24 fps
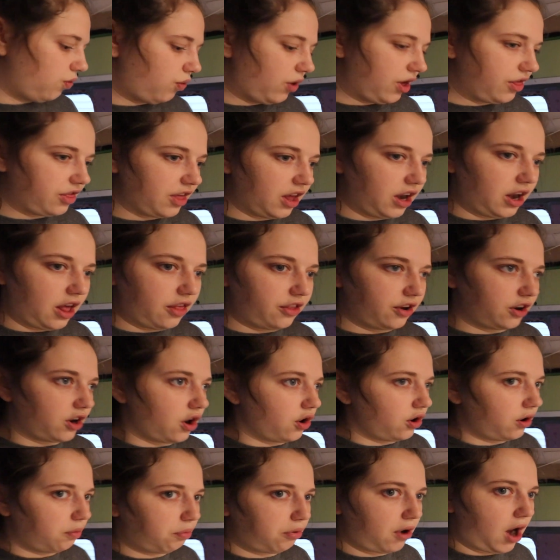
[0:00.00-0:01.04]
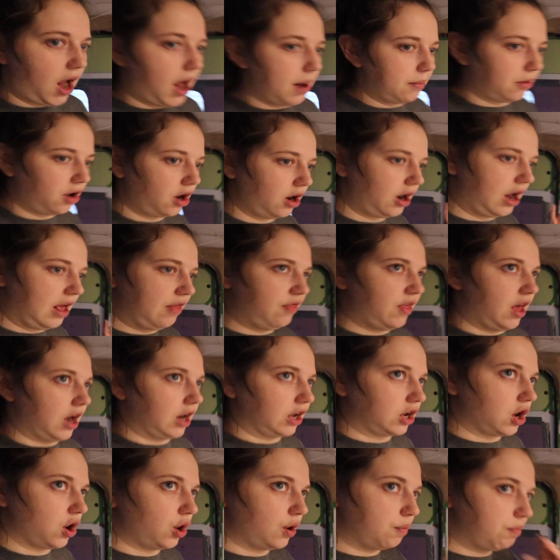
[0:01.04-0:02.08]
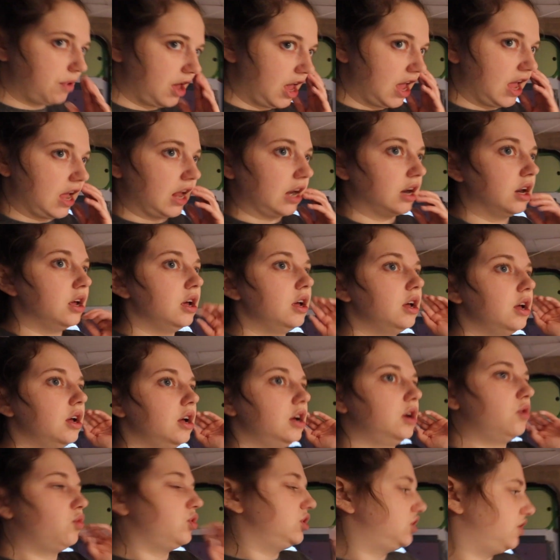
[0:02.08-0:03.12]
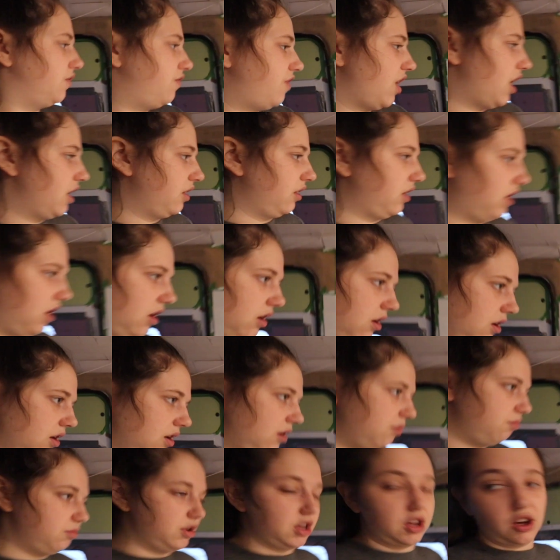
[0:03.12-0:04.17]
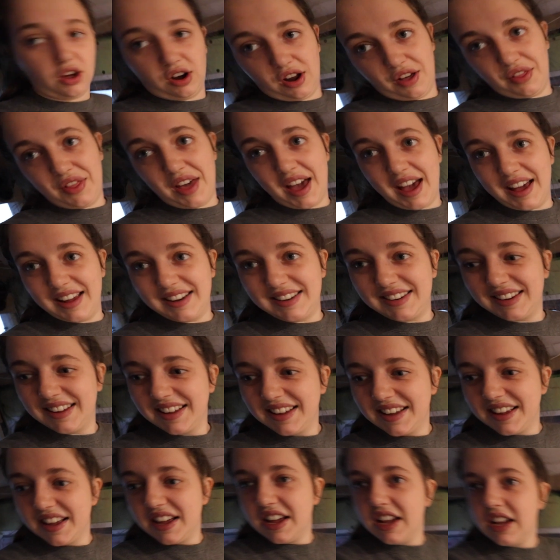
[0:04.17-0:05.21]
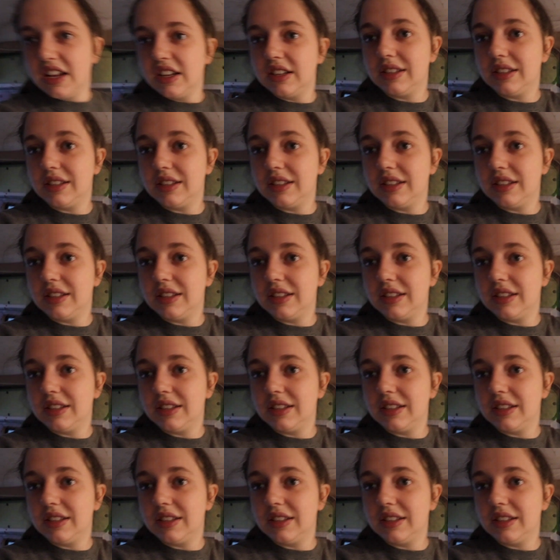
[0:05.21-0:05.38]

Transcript: with another coat of primer and then a coat of paint, we should finally be good on that.